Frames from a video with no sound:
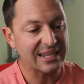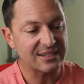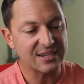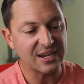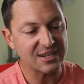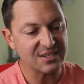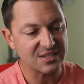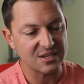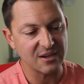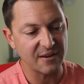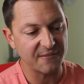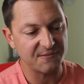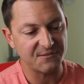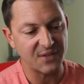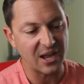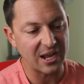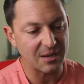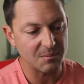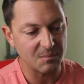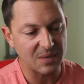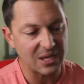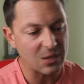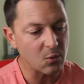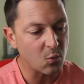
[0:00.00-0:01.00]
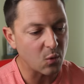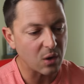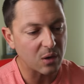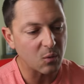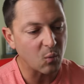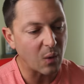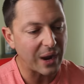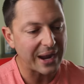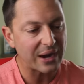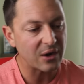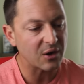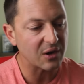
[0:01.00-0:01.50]
It doesn't affect me one
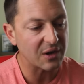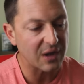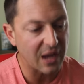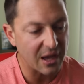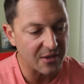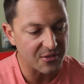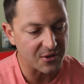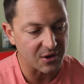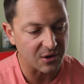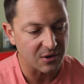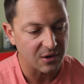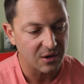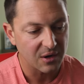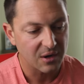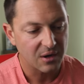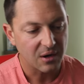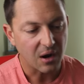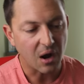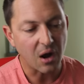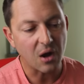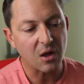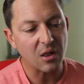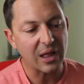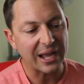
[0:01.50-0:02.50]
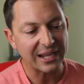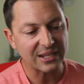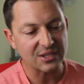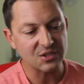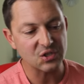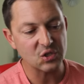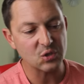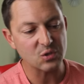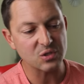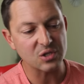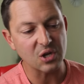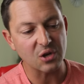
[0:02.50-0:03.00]
way or another. All I can
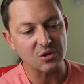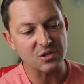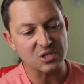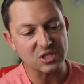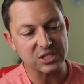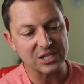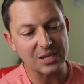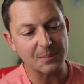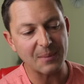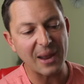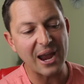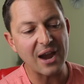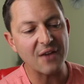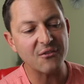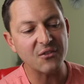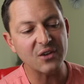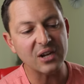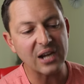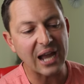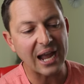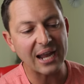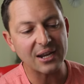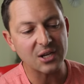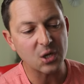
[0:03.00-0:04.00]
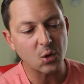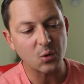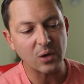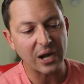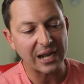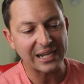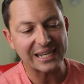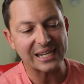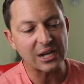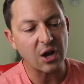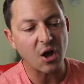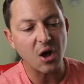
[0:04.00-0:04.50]
do is go to sleep every night knowing
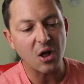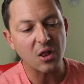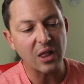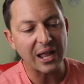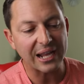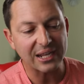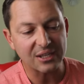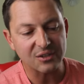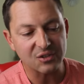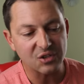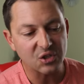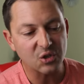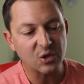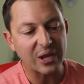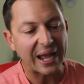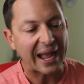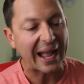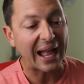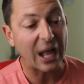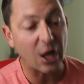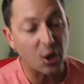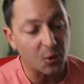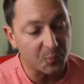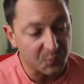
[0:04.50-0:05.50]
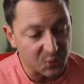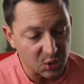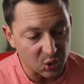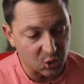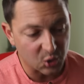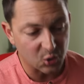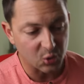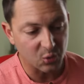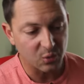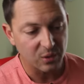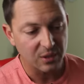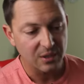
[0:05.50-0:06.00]
I did all I could do to help
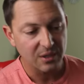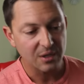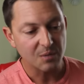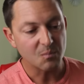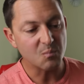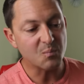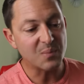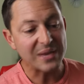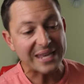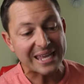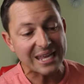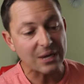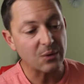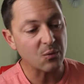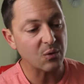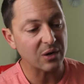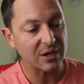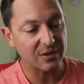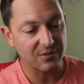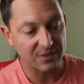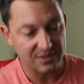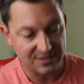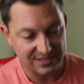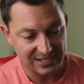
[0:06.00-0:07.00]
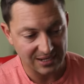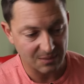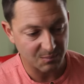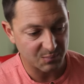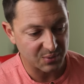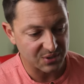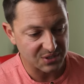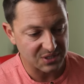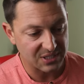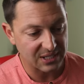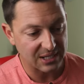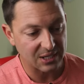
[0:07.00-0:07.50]
you be one of the
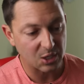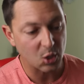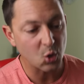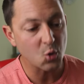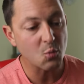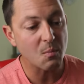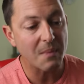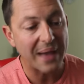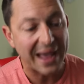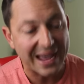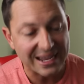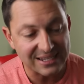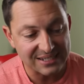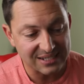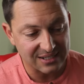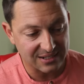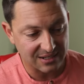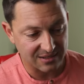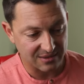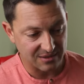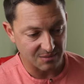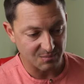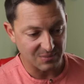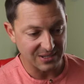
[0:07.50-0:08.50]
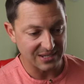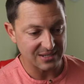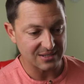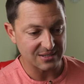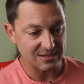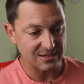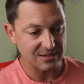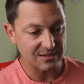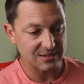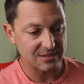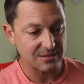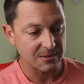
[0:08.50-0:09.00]
10% who makes it in the
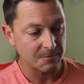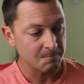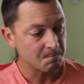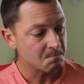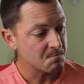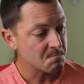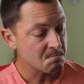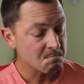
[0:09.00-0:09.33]
business.